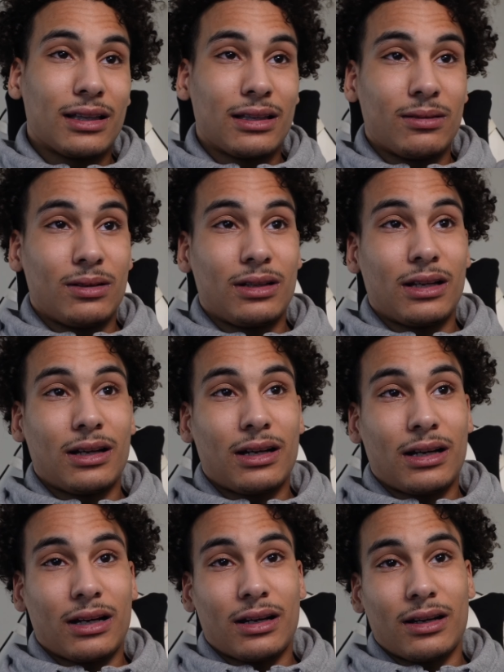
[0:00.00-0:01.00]
The the
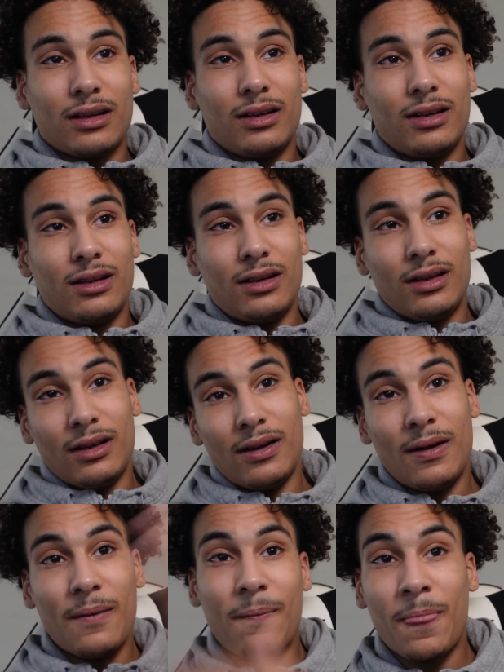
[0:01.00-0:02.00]
uh
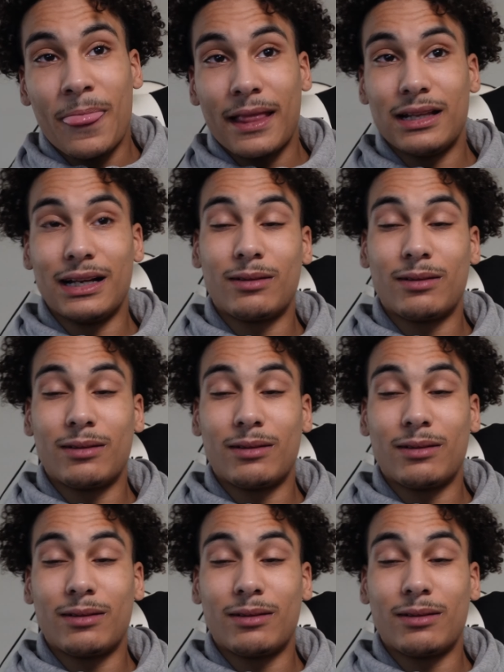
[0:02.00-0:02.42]
the